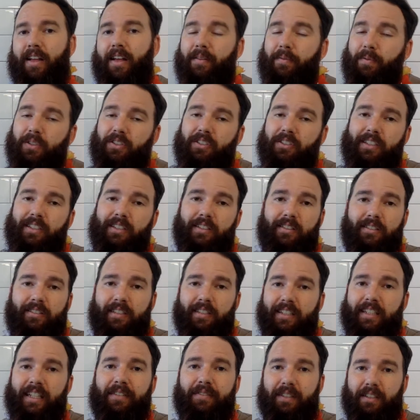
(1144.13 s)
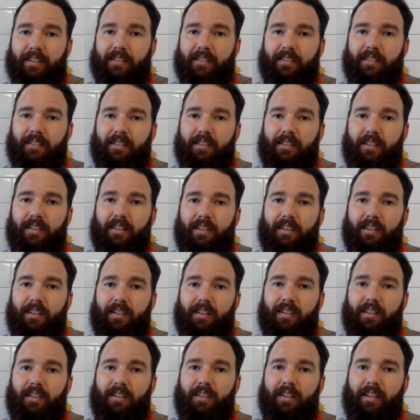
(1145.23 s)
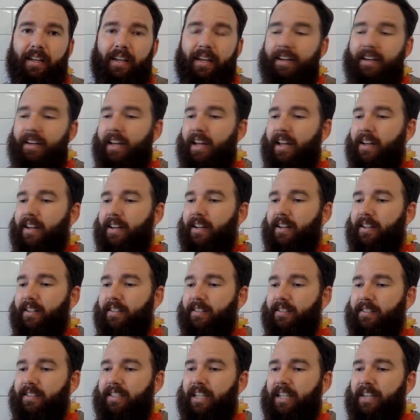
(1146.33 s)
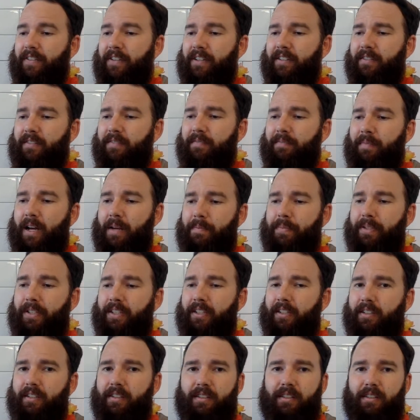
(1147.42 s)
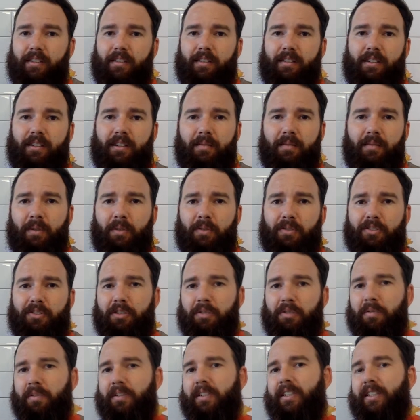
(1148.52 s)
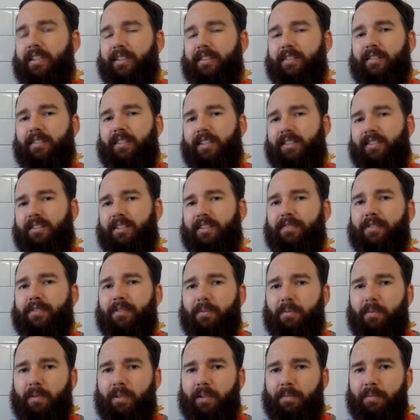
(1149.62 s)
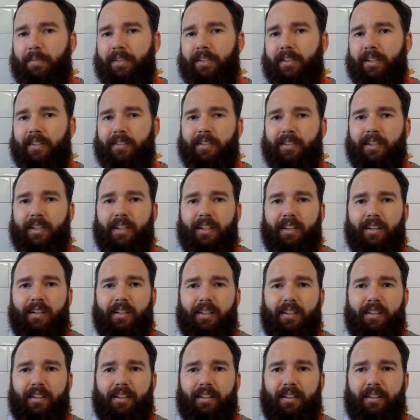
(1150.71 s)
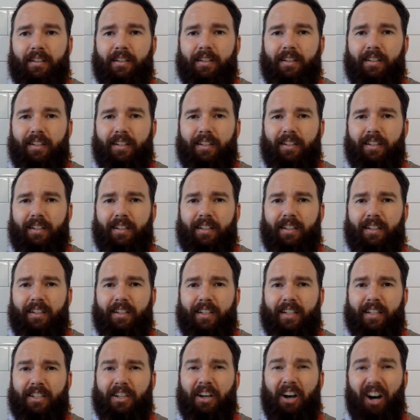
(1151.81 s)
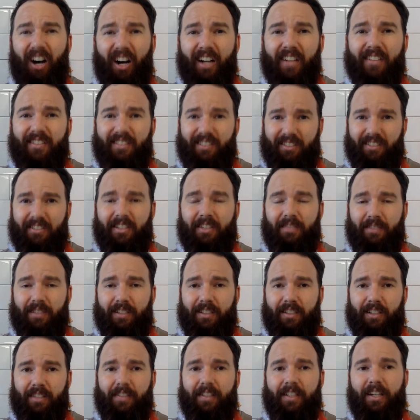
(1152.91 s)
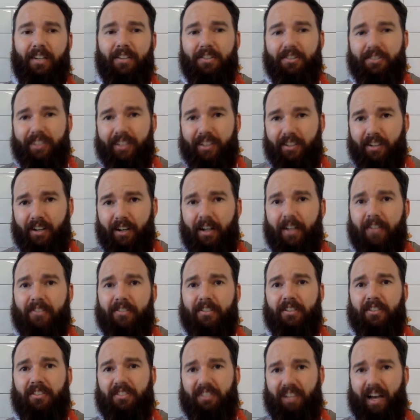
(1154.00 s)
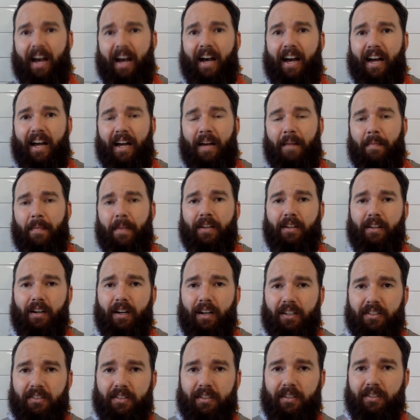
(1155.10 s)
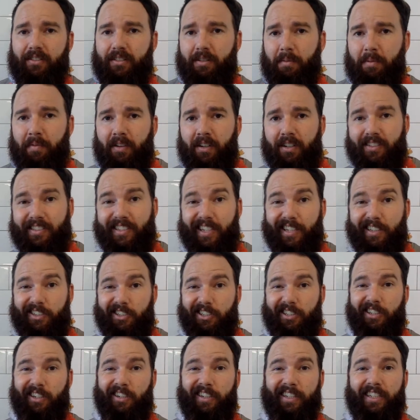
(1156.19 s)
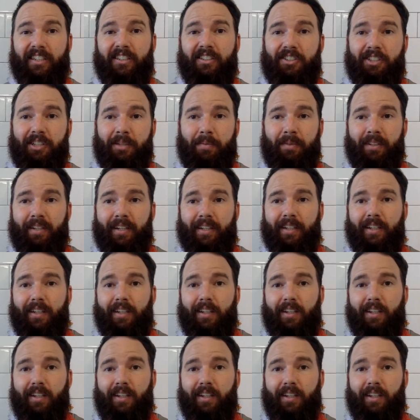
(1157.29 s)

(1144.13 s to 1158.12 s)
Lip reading: Which leads us to giving. And giving might be the most unique and different one because it costs us something. I mean, the others like cost us time, they cost us some of our attention, our energy, but like